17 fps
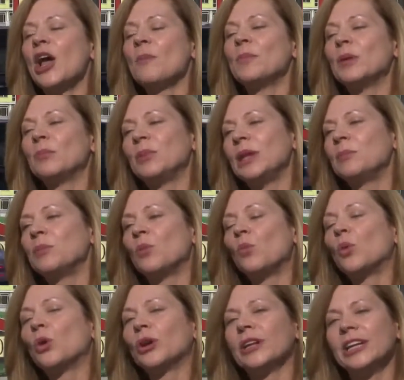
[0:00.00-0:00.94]
but people
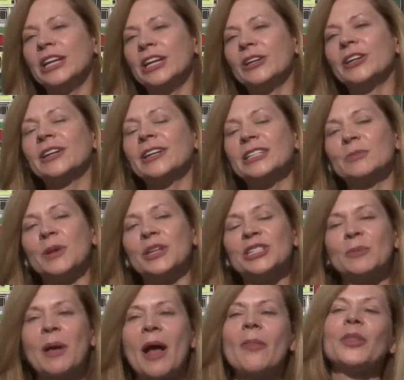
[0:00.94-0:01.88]
weren't hearing as
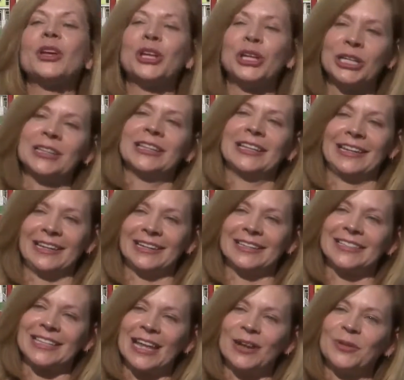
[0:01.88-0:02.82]
much about the good
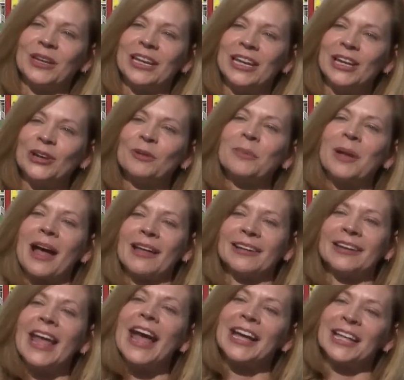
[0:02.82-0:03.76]
things. They would hear
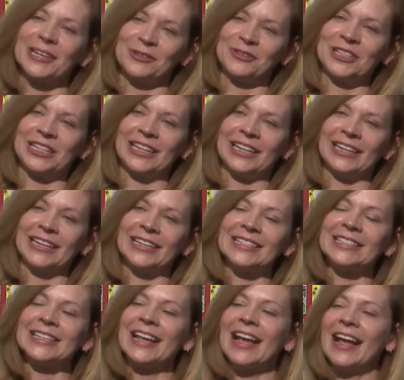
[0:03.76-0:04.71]
about negative
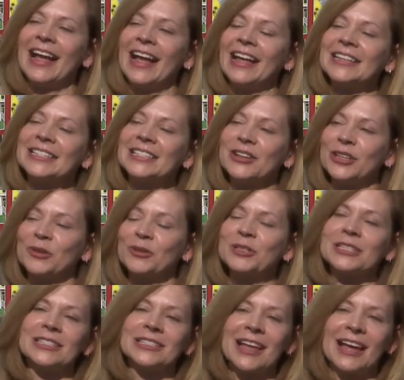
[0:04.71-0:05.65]
things and so there
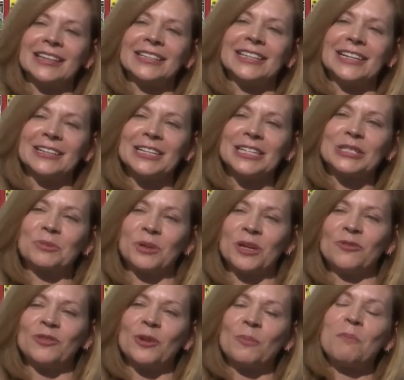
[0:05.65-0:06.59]
was this idea that
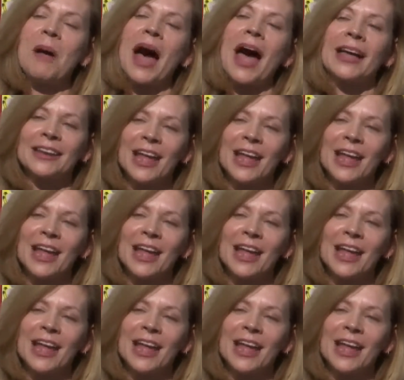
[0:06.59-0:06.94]
Springfield might